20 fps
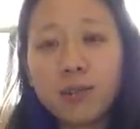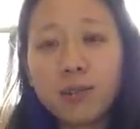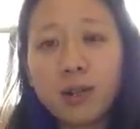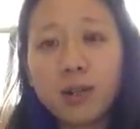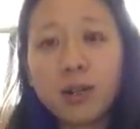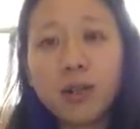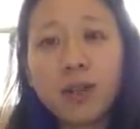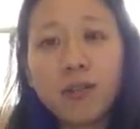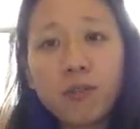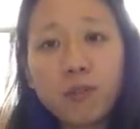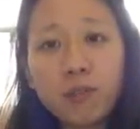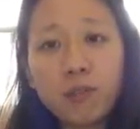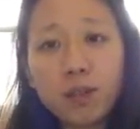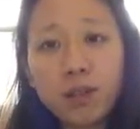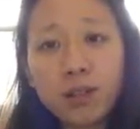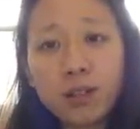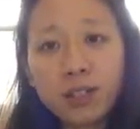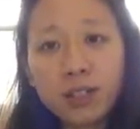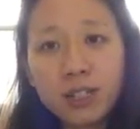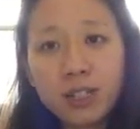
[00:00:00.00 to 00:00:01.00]
our government
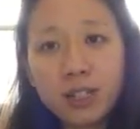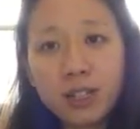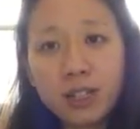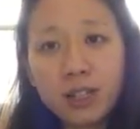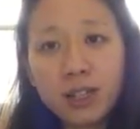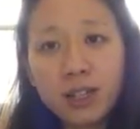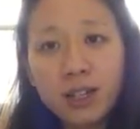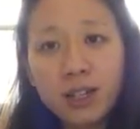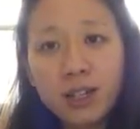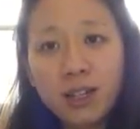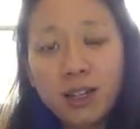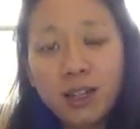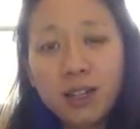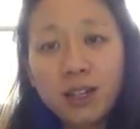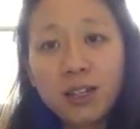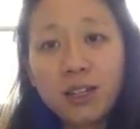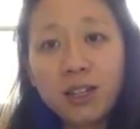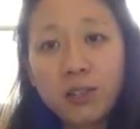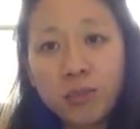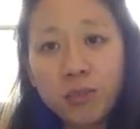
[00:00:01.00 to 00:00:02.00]
policy
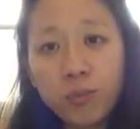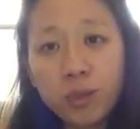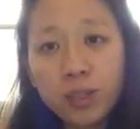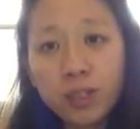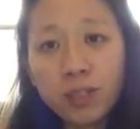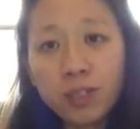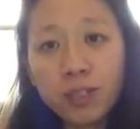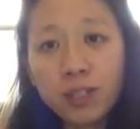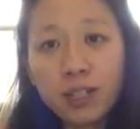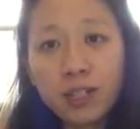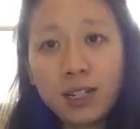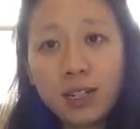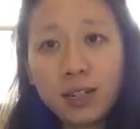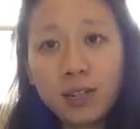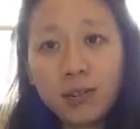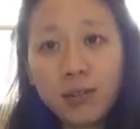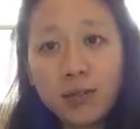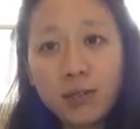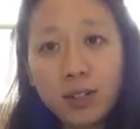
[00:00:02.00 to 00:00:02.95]
has really